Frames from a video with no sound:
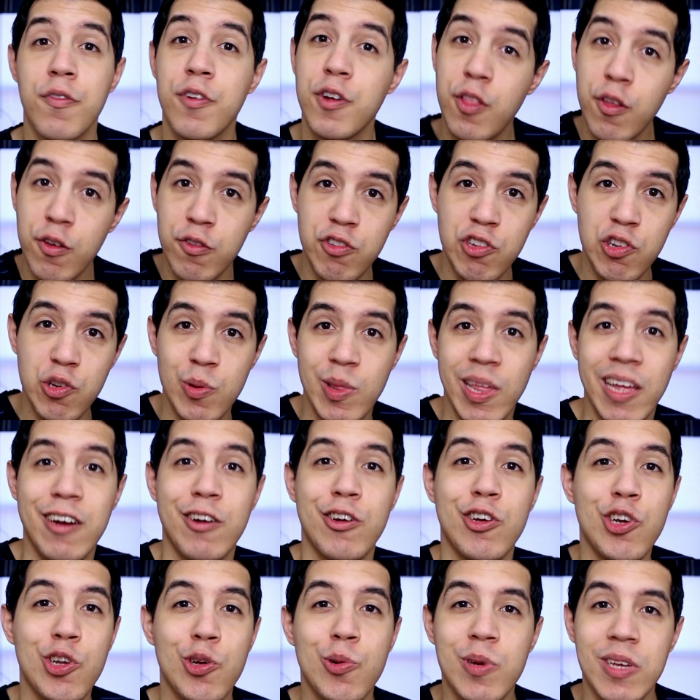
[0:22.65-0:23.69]
For those of you that are
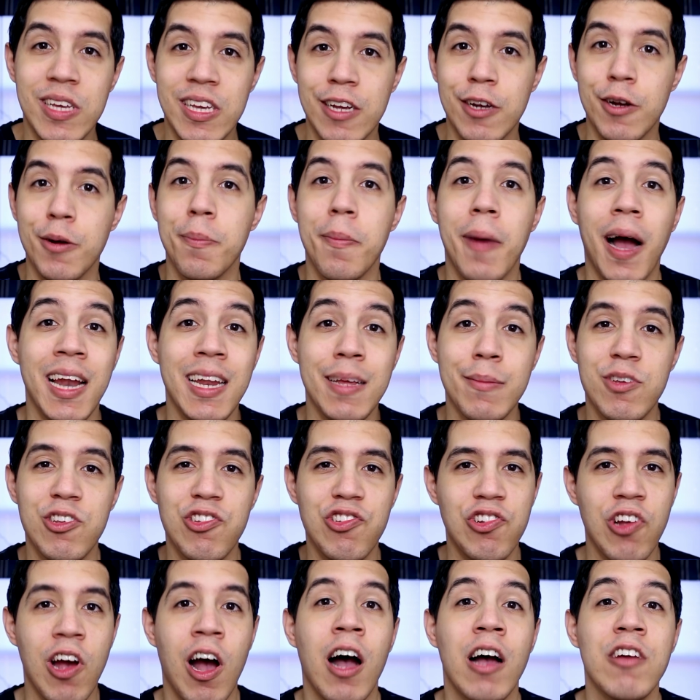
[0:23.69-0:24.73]
new here, my name is
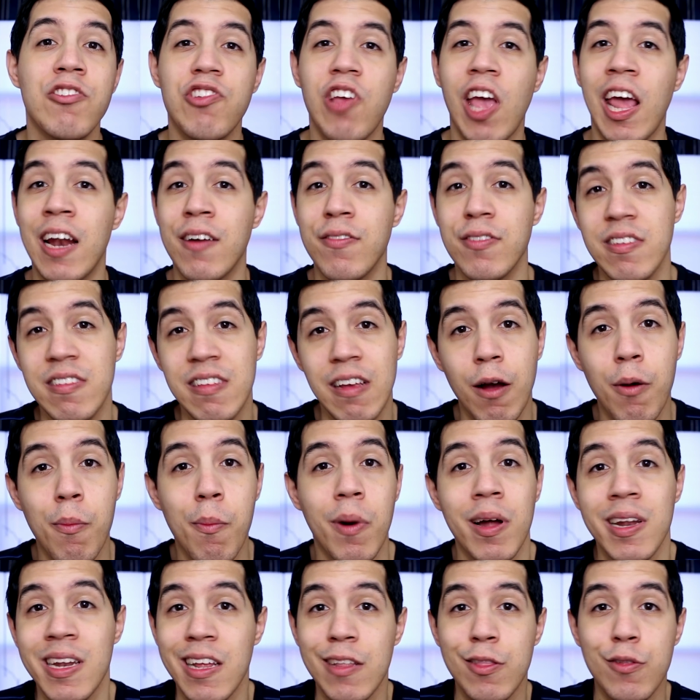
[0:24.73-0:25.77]
Josh, and every single
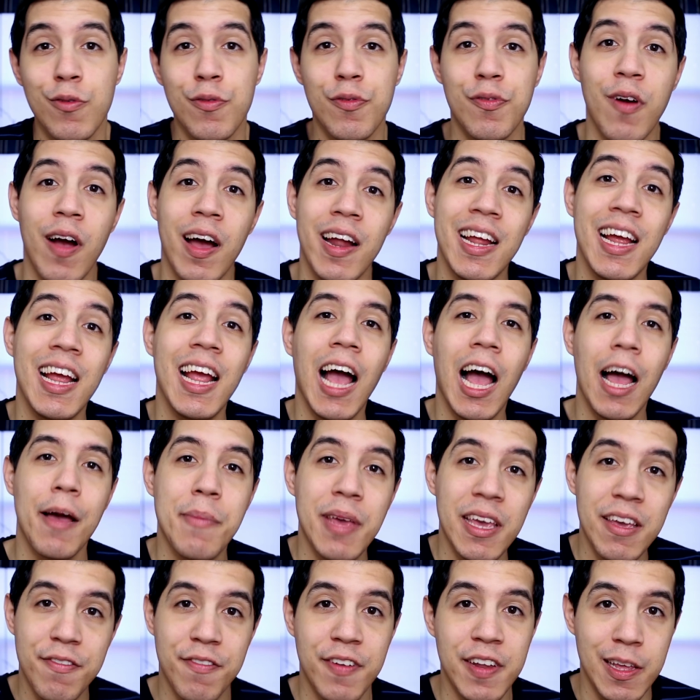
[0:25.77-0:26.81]
Monday through Friday, I
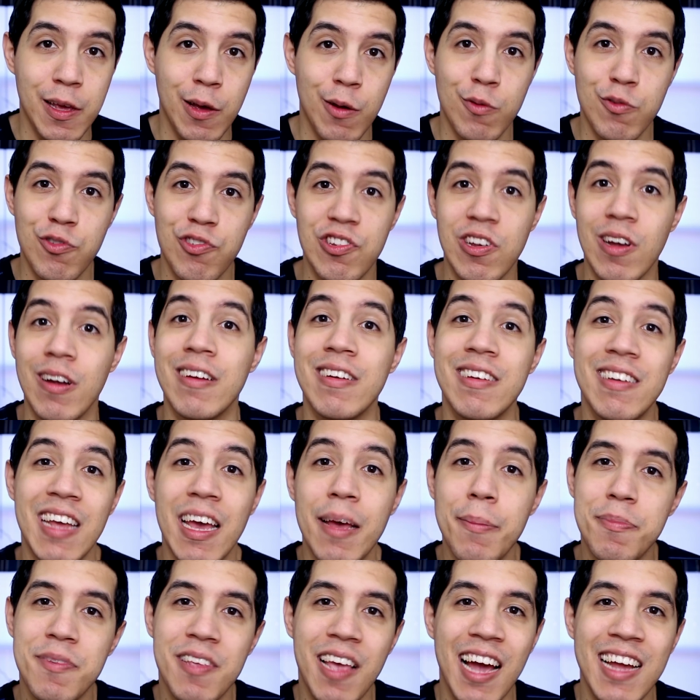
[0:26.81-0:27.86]
make videos sharing
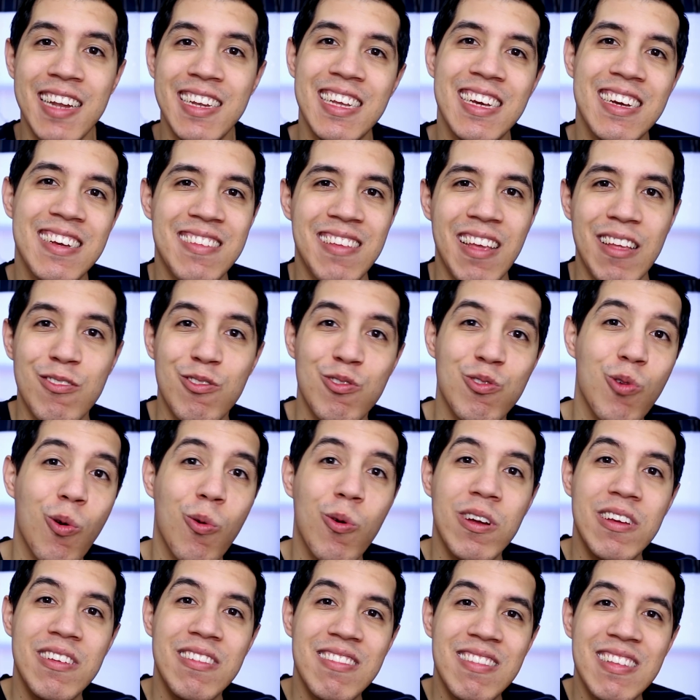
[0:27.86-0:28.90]
tips, ideas, and
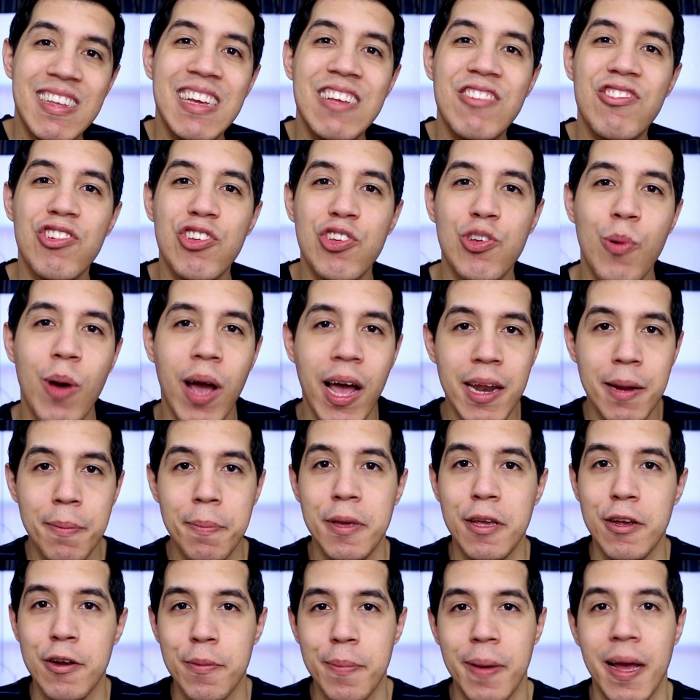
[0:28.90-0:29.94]
stories teaching you how to
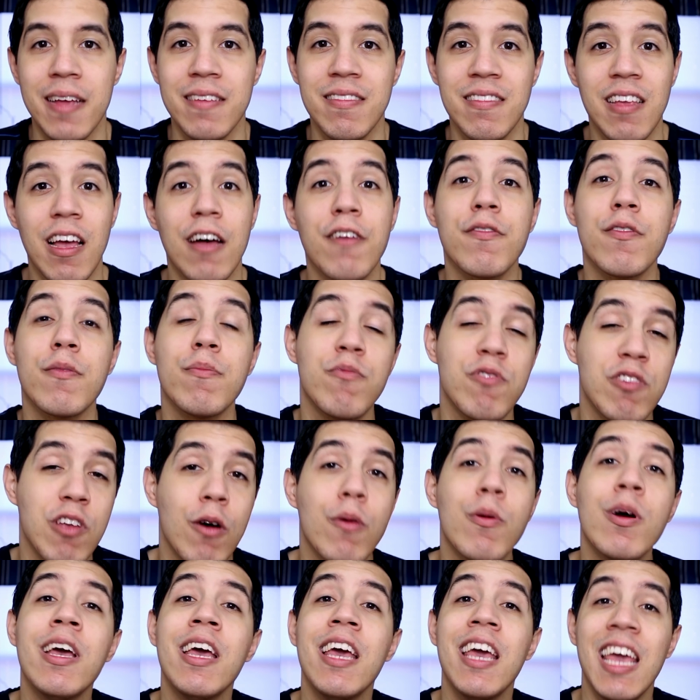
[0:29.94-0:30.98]
be your best self.
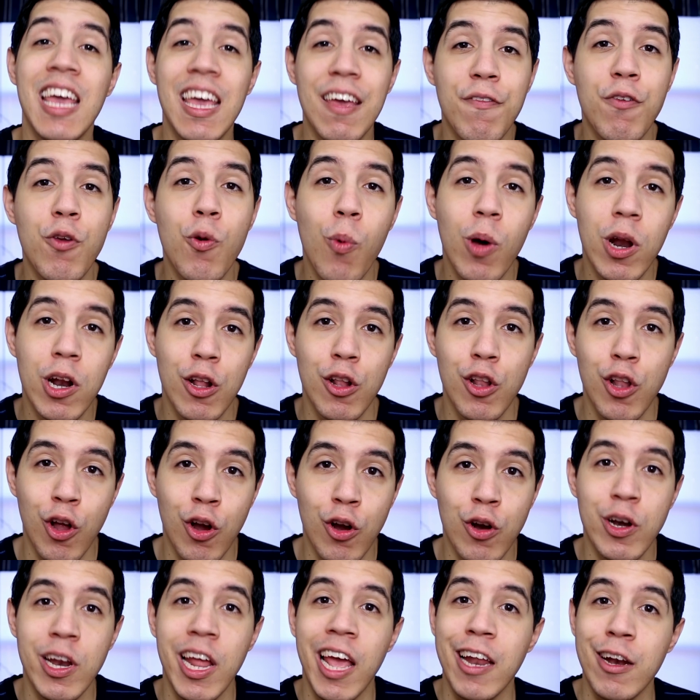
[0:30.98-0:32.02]
So if you want to
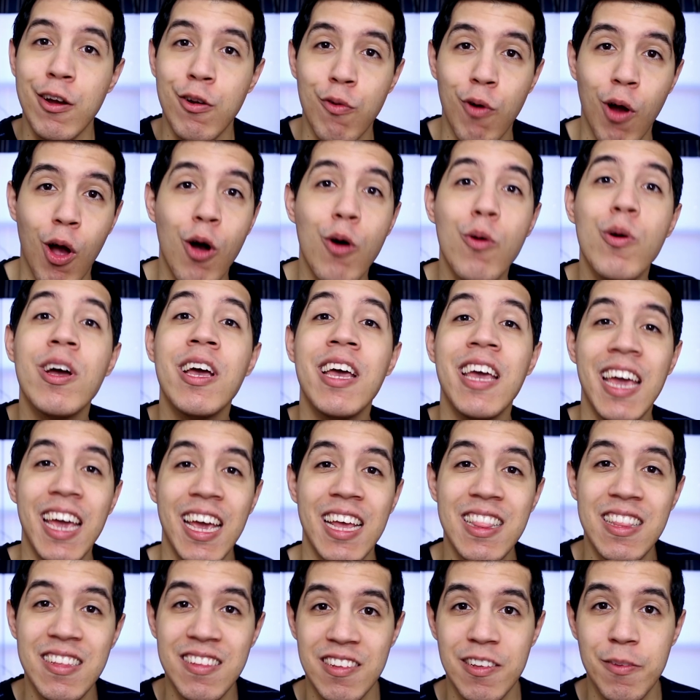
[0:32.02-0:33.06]
learn and grow,
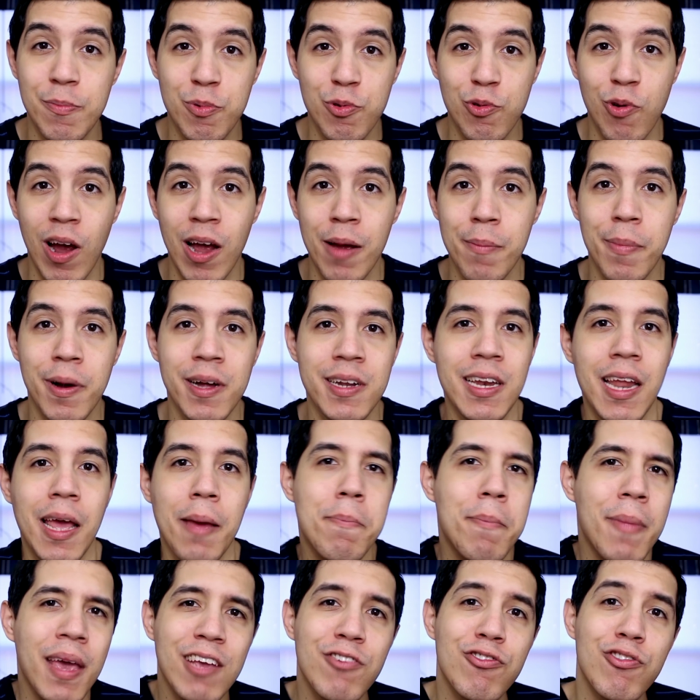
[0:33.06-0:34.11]
hit the subscribe button
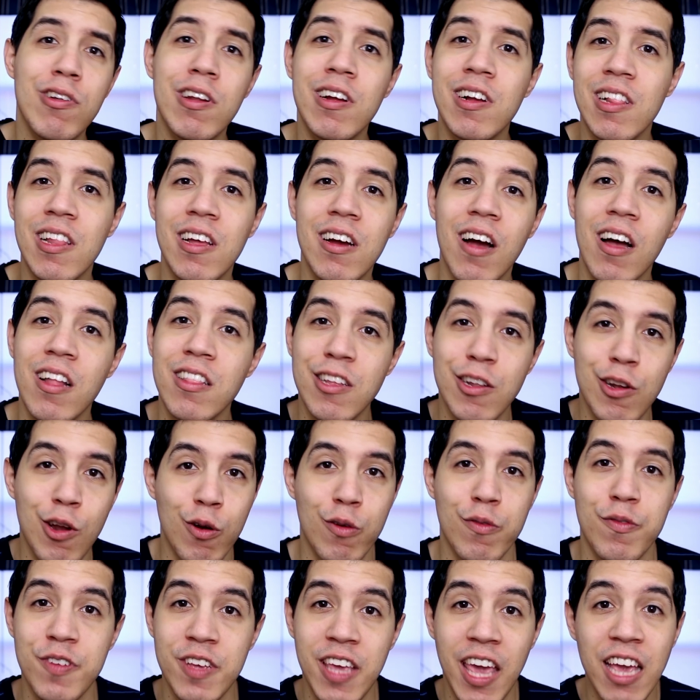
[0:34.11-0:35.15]
and make sure to click on the
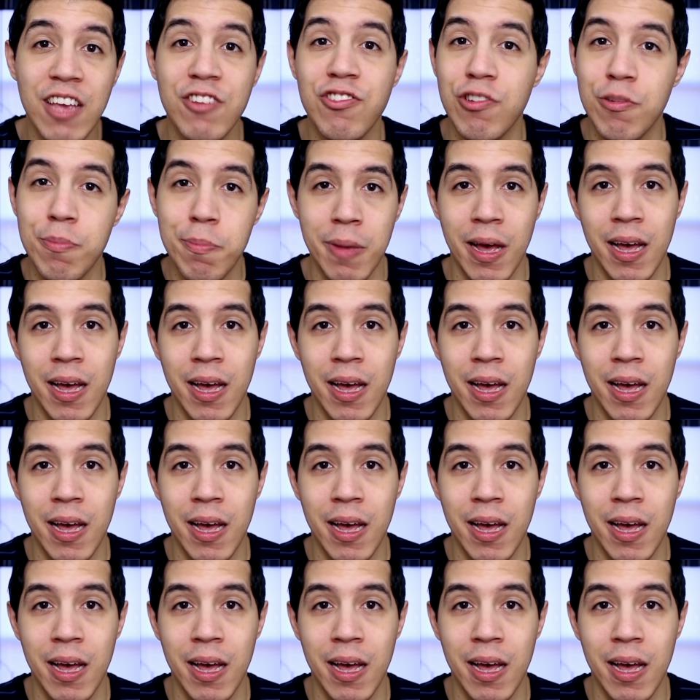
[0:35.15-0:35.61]
notification